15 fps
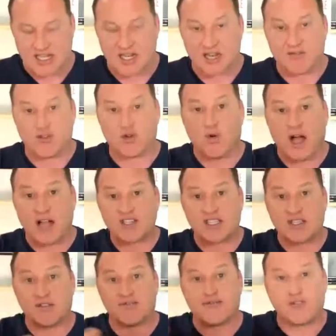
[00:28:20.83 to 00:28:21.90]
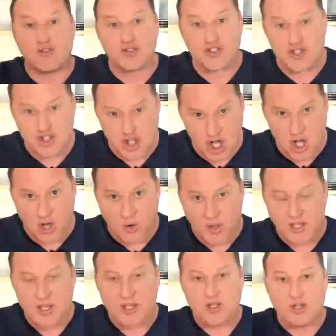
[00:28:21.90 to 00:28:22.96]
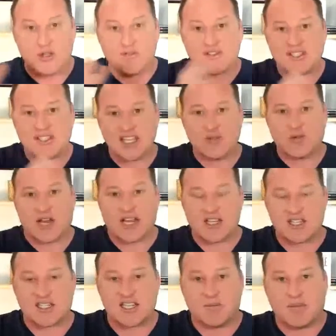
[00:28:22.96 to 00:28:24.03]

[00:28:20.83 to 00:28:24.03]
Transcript: And if you're watching the full show, you'll have seen what I just did.